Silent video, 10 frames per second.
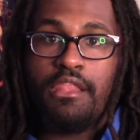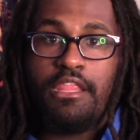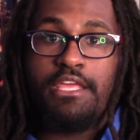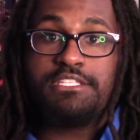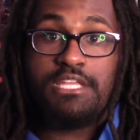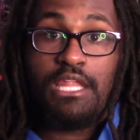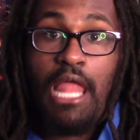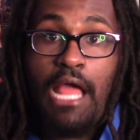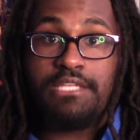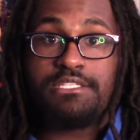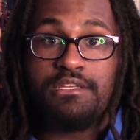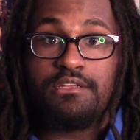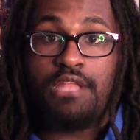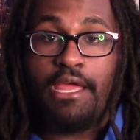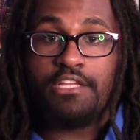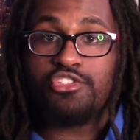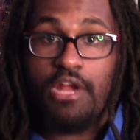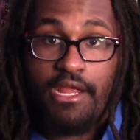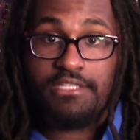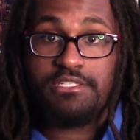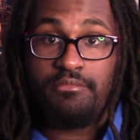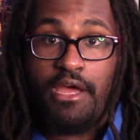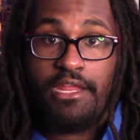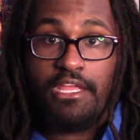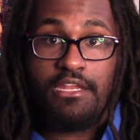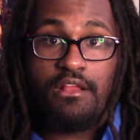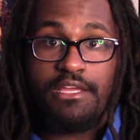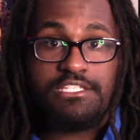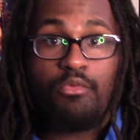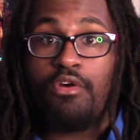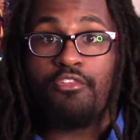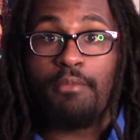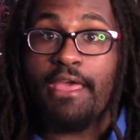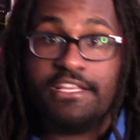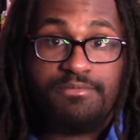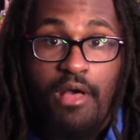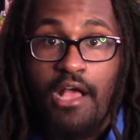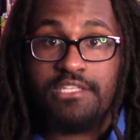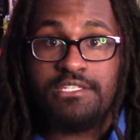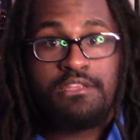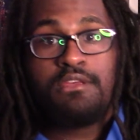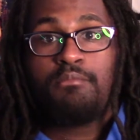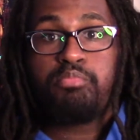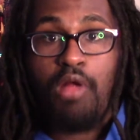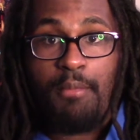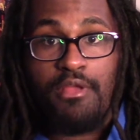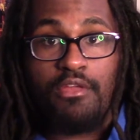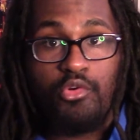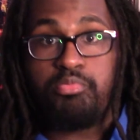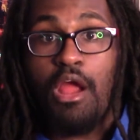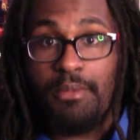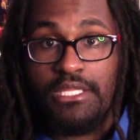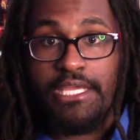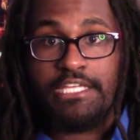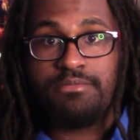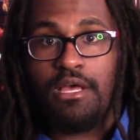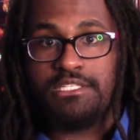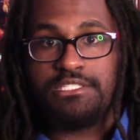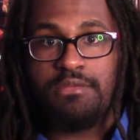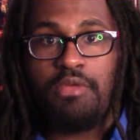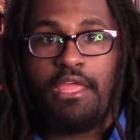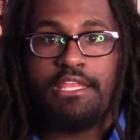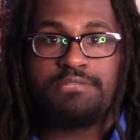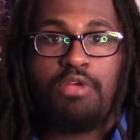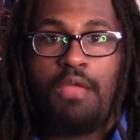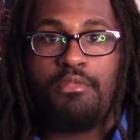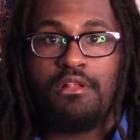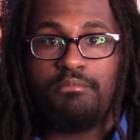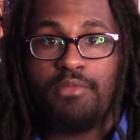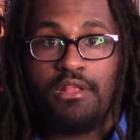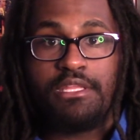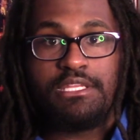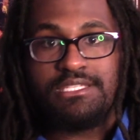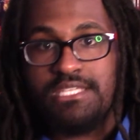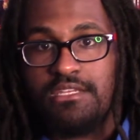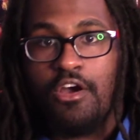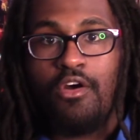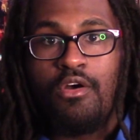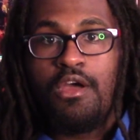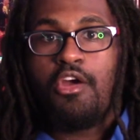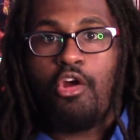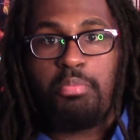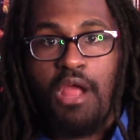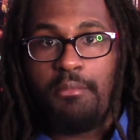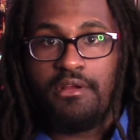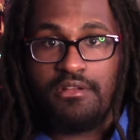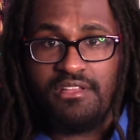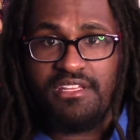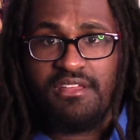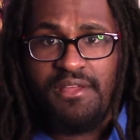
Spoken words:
it's a lot to like drag somebody in there, like someone from Xbox, primarily Xbox, somebody that's primarily Nintendo or primarily